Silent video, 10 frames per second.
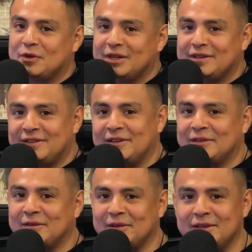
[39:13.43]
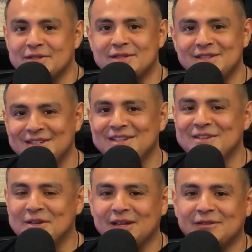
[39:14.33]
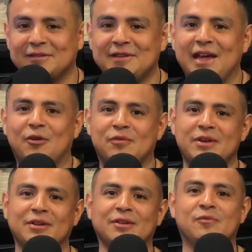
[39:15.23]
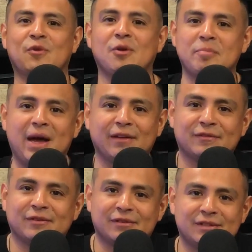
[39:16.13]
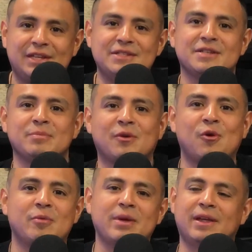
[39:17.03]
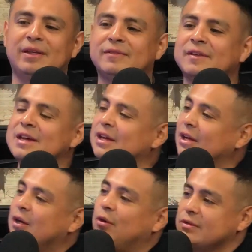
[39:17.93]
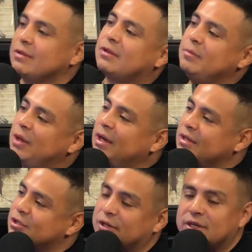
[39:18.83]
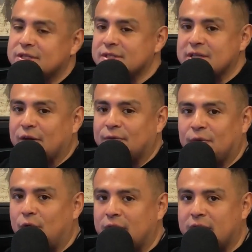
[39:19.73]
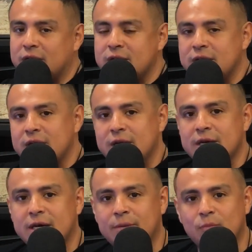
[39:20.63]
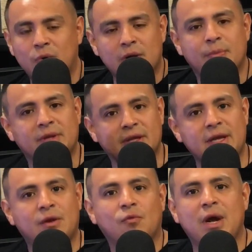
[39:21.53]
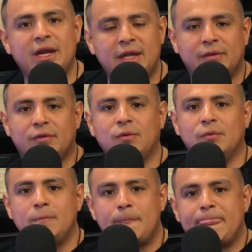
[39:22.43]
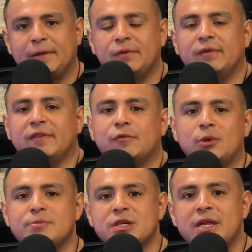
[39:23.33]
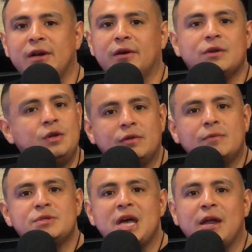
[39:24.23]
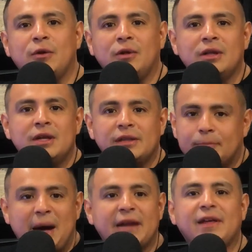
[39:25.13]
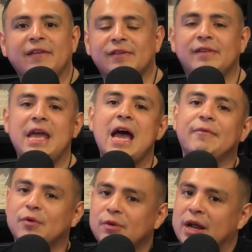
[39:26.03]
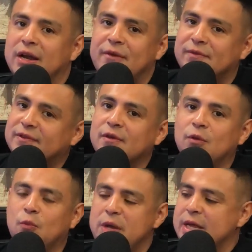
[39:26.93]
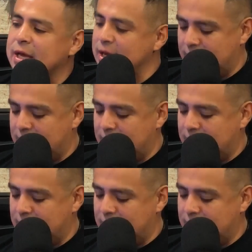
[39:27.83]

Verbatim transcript: you're listening to this, you get to see how real and raw Pastor T J McCormick is. Coastal Community Church in South Florida. Um, we're going to put the link right into, into the description here. YouTube channel, the podcast that they have going on every single week. Mm-hmm.